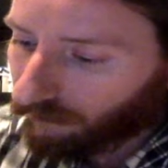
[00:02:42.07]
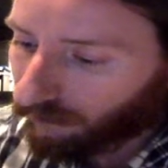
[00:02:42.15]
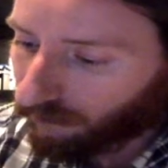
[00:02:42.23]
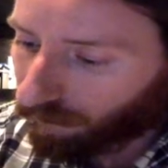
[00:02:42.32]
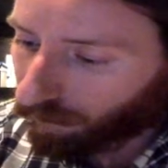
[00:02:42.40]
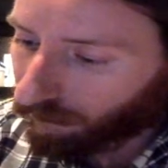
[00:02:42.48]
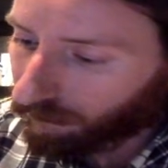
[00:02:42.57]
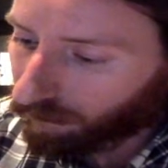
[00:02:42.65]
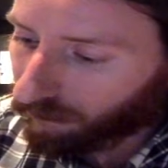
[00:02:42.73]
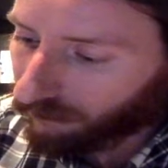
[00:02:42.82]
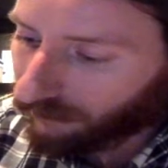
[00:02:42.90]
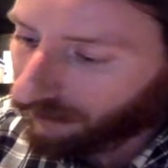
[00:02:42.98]
if we do an
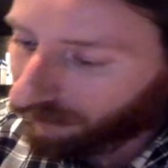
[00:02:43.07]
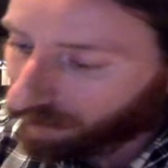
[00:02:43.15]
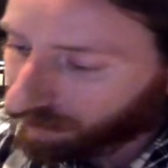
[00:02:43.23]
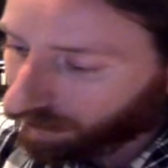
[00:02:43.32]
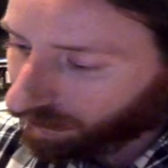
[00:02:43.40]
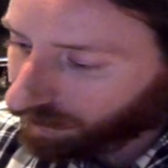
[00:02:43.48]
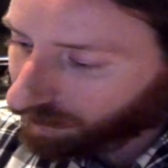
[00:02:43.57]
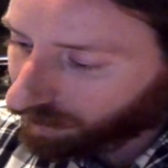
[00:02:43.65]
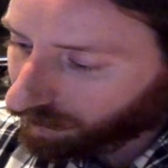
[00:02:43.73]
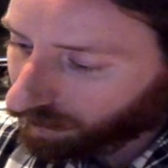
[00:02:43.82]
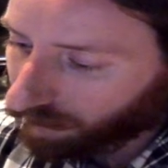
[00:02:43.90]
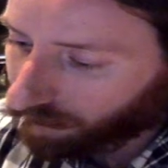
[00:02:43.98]
analysis
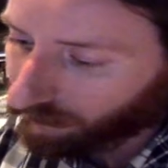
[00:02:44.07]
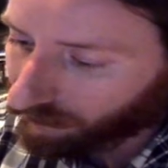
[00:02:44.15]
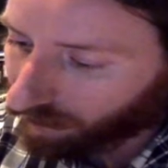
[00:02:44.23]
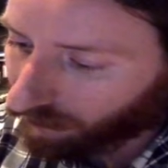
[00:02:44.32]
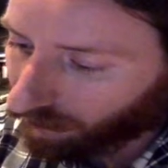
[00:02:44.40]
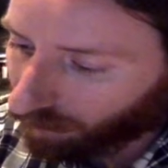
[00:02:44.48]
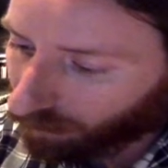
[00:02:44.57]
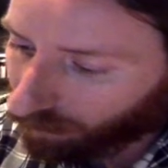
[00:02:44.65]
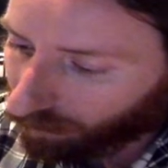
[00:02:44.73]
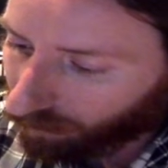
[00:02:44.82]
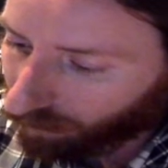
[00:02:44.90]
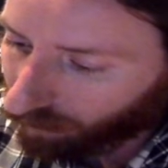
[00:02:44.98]
of this hymn,
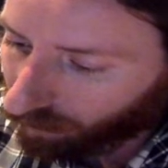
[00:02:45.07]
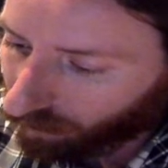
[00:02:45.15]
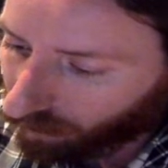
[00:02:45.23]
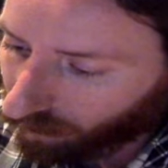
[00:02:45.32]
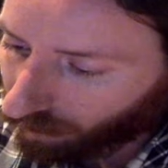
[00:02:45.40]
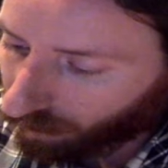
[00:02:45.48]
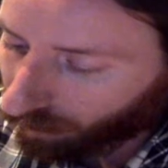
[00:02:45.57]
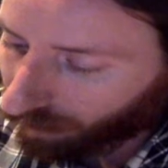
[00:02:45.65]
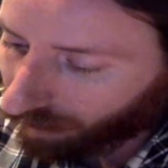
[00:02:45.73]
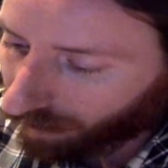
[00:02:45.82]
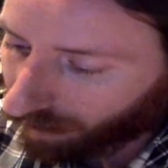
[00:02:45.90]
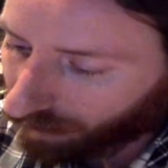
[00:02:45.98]
we're in the
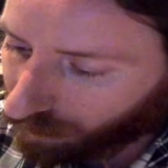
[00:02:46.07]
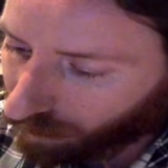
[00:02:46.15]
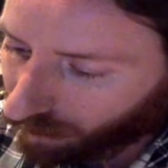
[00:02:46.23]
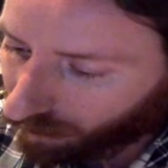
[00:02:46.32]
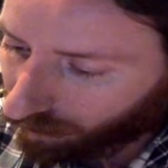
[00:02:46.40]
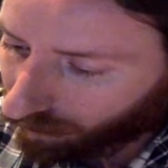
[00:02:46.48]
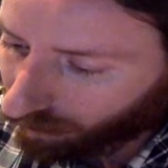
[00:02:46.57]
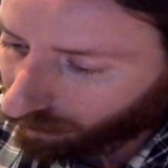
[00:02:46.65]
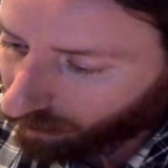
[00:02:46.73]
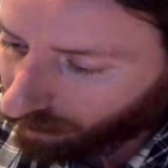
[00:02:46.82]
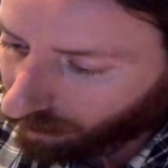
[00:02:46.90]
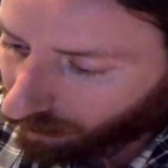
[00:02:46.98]
key of G.
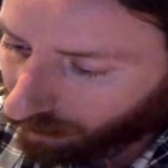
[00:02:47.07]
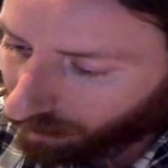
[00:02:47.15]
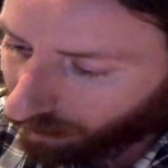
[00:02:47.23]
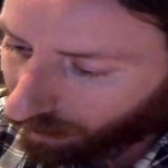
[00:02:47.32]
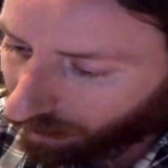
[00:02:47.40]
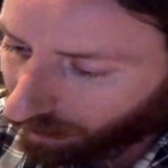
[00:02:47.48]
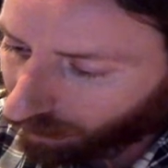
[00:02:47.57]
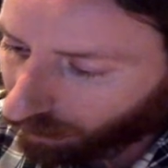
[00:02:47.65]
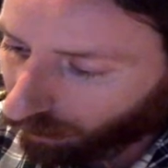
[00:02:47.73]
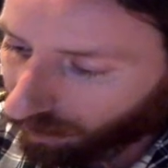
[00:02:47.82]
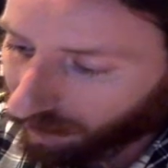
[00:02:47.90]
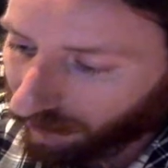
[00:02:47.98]
I'm just going to write the
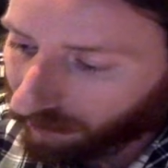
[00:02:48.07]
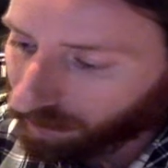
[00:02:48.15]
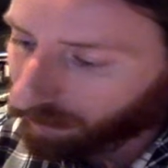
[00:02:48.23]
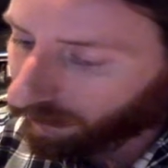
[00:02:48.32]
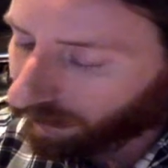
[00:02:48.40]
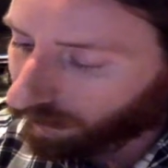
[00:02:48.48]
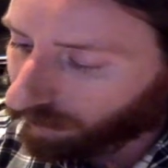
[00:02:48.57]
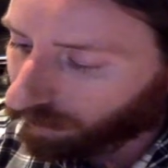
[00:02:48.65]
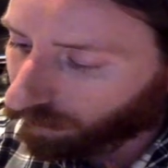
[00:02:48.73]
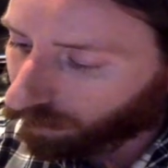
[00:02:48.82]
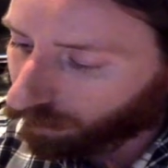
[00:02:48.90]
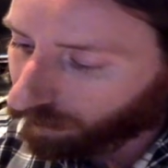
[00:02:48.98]
chord names. I'm not going to do
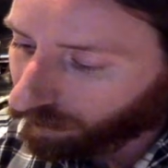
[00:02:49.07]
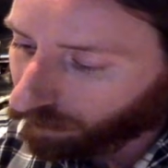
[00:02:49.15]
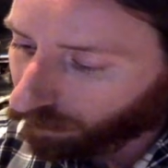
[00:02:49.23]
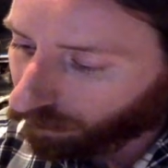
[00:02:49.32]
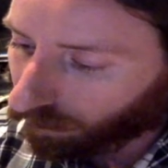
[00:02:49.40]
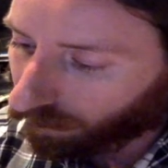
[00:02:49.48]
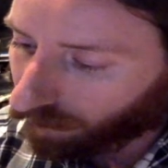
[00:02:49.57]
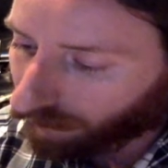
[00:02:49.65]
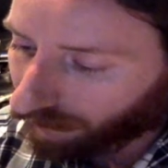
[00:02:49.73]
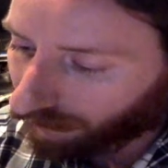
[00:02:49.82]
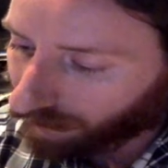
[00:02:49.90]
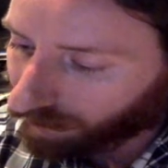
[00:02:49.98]
Roman numeral
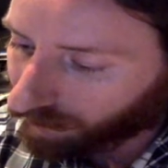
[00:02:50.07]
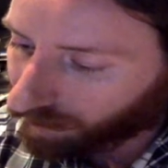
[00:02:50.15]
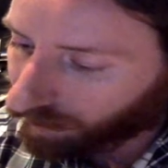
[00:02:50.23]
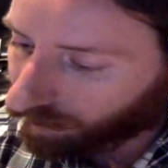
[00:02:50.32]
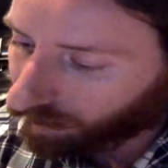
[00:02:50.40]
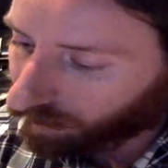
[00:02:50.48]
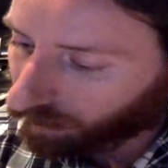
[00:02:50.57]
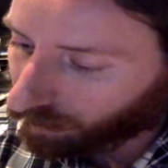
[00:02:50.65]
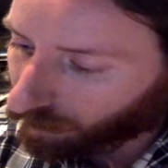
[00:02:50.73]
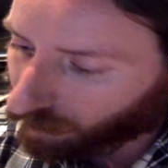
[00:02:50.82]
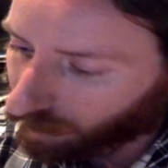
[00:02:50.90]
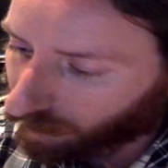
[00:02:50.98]
analysis. We go from
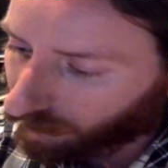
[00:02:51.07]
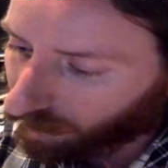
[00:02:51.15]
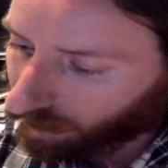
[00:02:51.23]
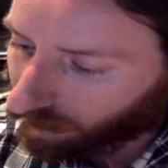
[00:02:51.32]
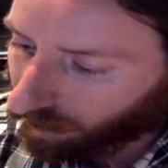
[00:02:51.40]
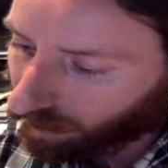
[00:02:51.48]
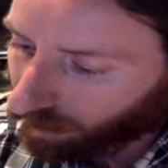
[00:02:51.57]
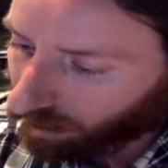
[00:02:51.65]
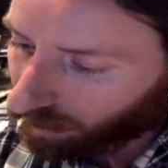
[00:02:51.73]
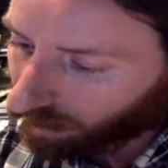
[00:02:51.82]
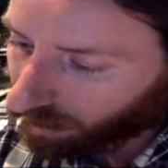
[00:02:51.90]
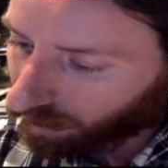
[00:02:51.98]
G,
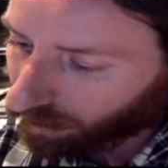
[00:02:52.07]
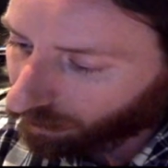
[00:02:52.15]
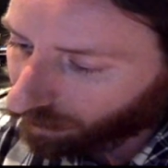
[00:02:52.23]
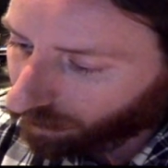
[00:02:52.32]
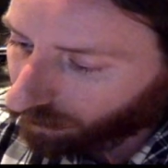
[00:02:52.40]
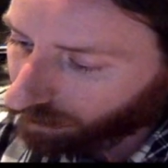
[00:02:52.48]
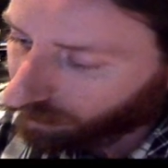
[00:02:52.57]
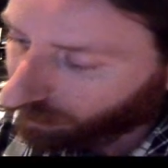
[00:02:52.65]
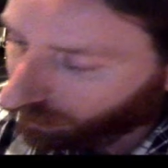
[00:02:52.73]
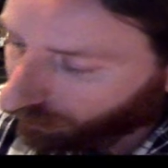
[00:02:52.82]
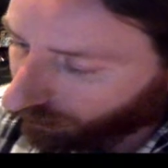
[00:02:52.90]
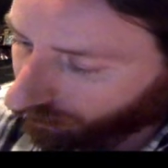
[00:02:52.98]
and then we go
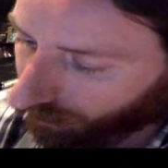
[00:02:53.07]
to